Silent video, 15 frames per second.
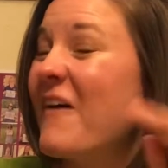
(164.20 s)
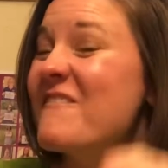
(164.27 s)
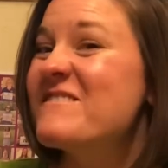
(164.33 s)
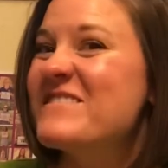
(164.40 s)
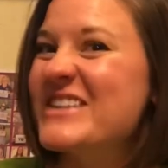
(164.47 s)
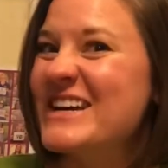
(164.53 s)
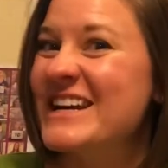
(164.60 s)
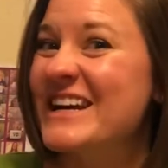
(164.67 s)

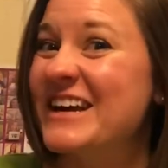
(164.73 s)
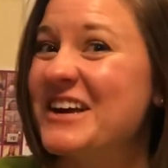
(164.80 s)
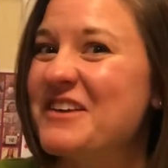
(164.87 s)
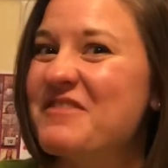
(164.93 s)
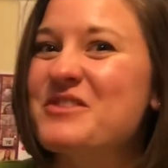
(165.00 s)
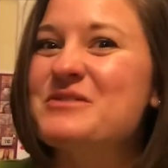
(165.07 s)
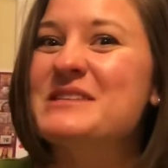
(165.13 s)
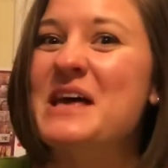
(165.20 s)
Very good.
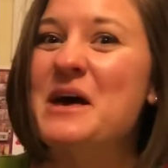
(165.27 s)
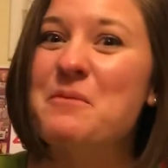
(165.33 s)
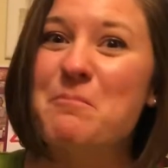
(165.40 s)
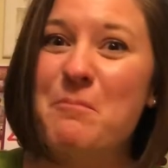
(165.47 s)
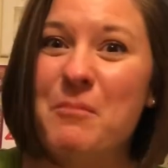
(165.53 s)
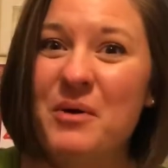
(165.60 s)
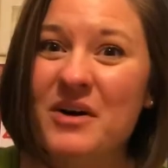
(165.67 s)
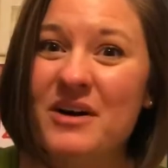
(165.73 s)
If you
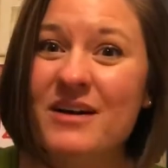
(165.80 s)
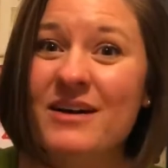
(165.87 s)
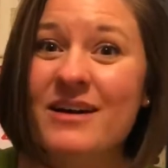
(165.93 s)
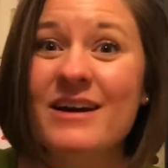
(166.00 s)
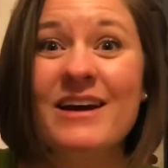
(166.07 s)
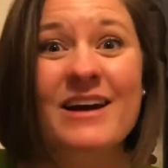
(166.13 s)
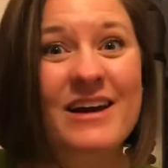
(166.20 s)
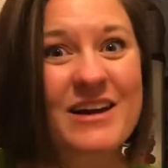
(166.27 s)
said book,
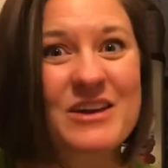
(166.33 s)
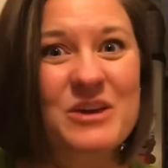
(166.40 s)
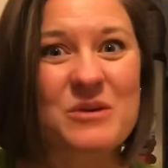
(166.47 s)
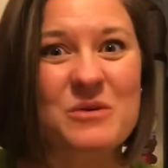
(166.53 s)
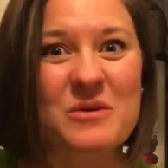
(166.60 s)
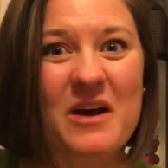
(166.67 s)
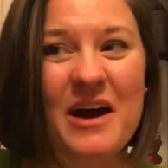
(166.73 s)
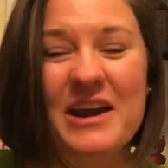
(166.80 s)

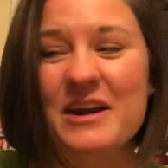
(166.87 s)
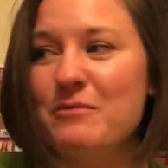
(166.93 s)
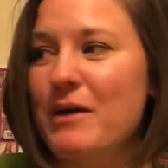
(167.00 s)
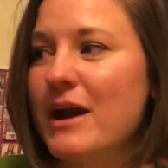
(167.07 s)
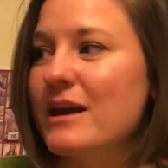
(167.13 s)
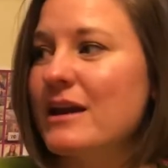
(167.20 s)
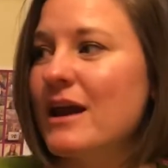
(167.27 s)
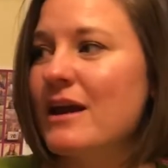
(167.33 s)
you got it
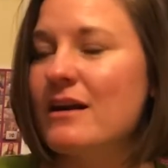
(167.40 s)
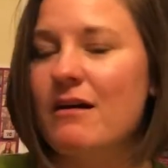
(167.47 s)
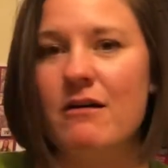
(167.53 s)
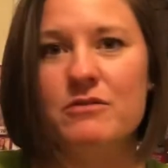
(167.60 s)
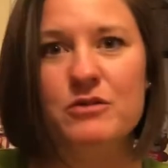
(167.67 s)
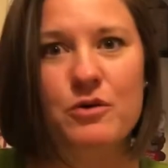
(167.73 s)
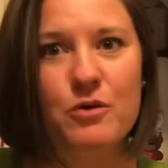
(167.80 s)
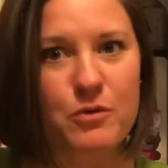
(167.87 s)
right. And
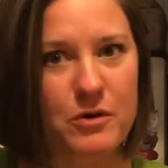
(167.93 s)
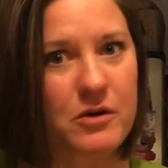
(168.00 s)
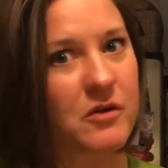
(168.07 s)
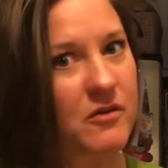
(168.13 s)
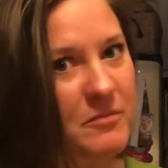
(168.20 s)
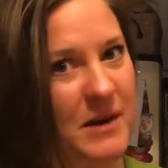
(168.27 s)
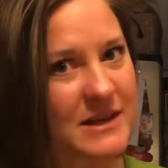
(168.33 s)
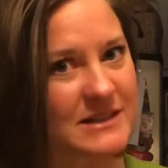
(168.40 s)
on the corner
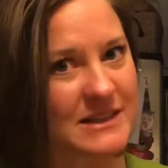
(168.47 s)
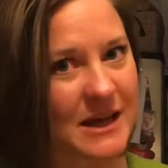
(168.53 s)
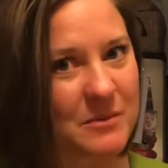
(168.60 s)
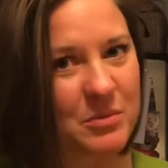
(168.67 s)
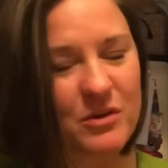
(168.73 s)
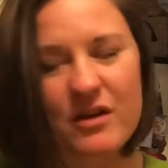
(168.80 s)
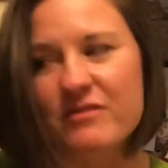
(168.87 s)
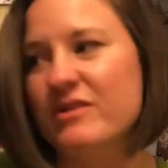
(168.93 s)
of my
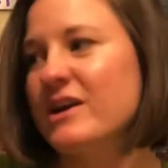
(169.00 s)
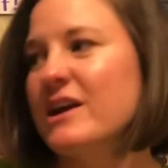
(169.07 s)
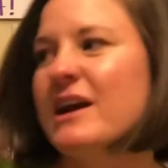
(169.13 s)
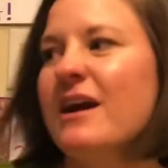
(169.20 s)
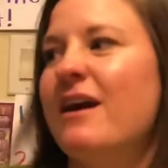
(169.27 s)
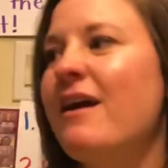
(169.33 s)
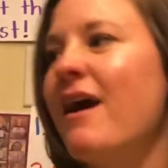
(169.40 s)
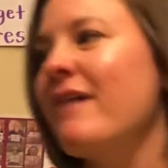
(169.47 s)
table over
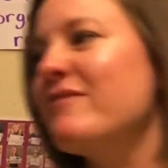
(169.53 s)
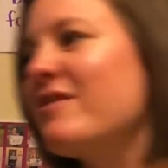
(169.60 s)
here, I've